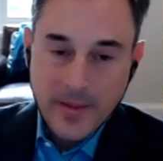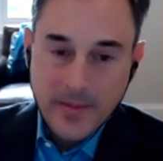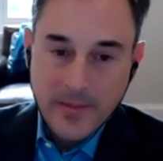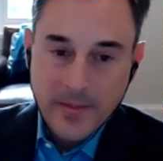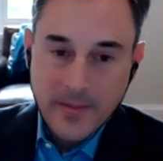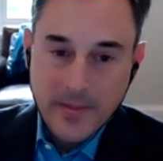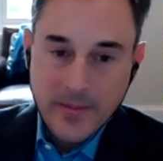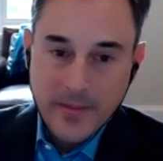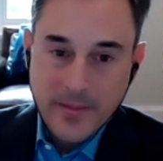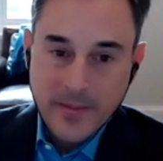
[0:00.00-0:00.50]

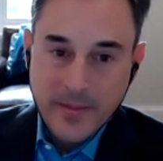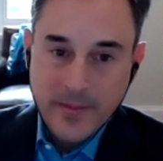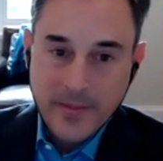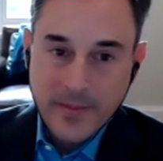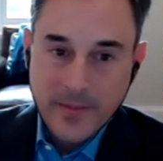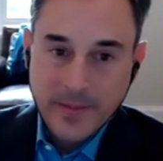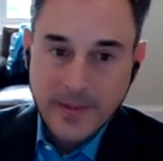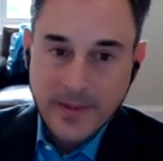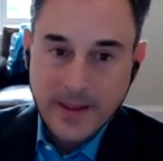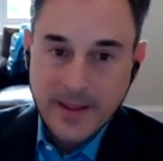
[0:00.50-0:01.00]

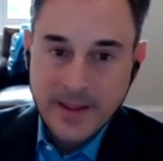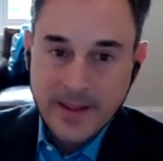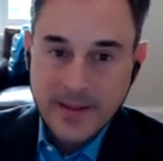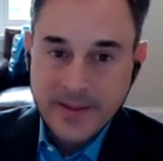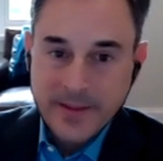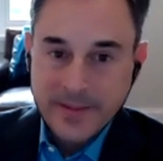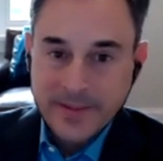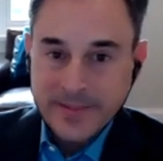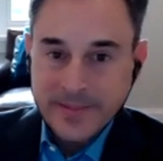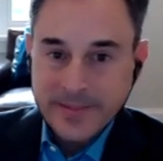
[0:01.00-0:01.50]

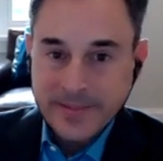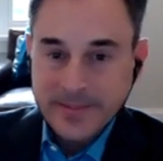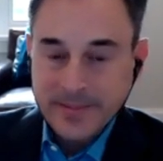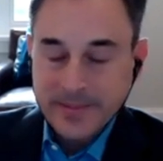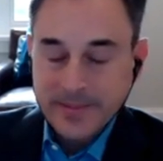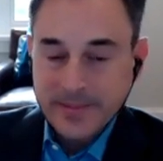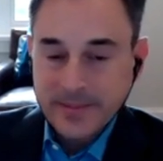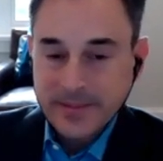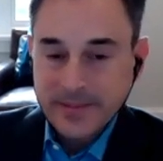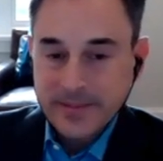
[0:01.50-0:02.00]

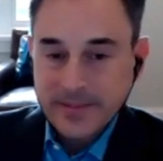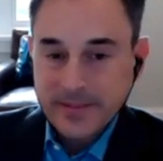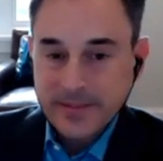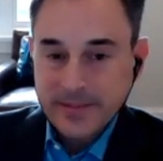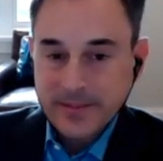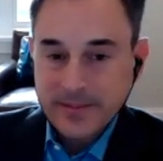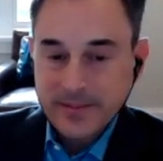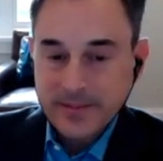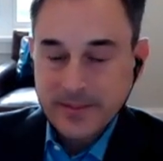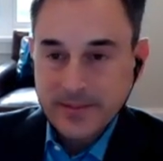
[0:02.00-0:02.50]

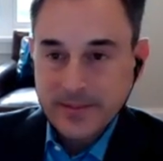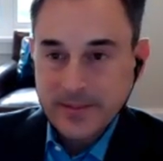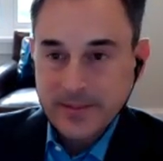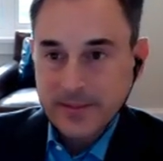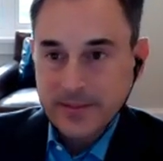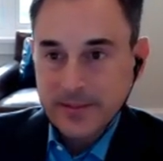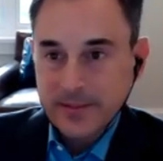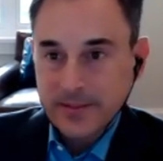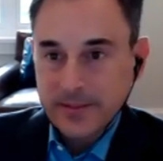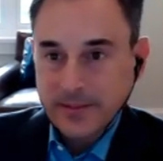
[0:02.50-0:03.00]

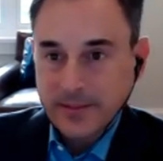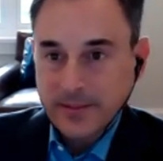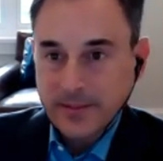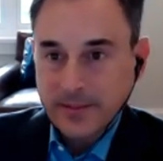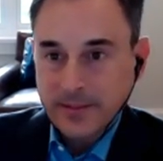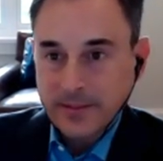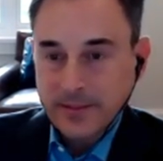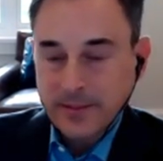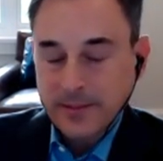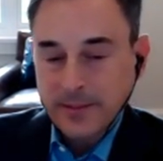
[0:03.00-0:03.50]

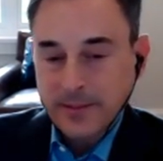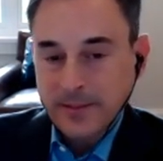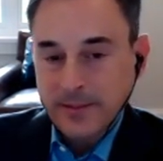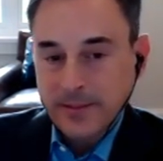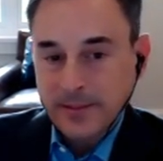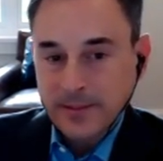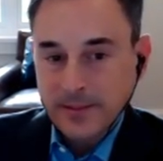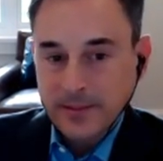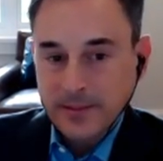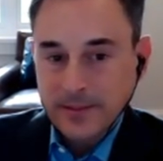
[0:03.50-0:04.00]

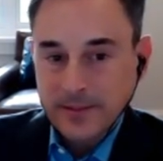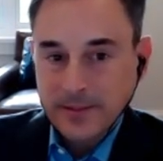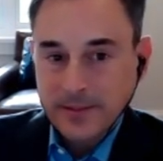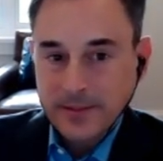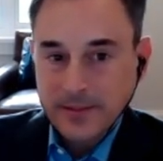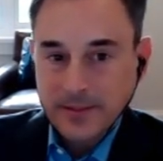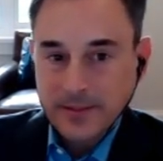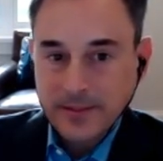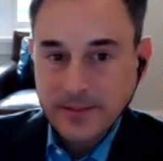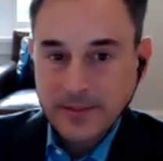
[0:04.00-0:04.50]

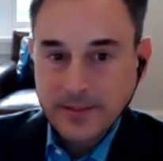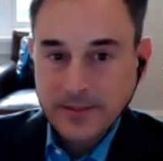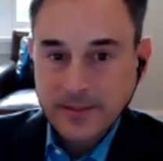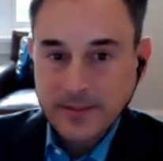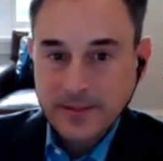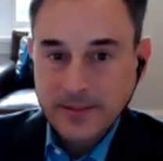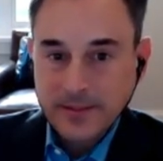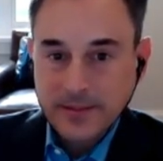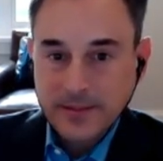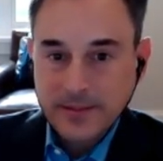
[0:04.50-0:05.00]

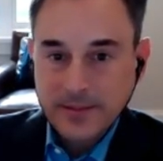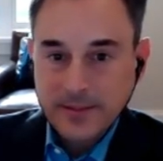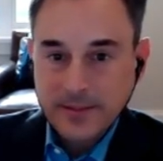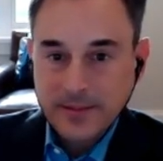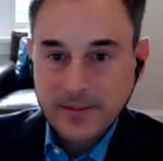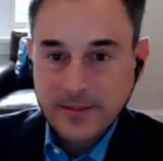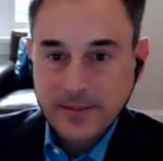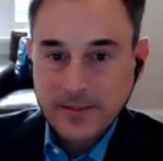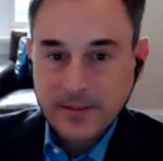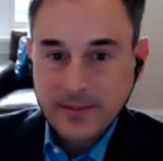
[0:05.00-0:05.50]

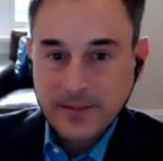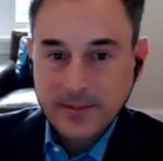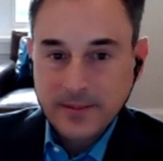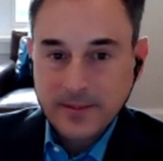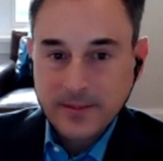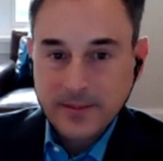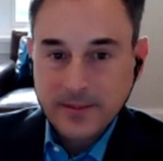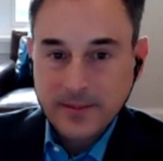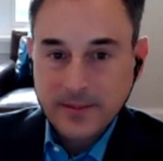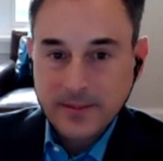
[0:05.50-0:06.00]
The person shown says nothing.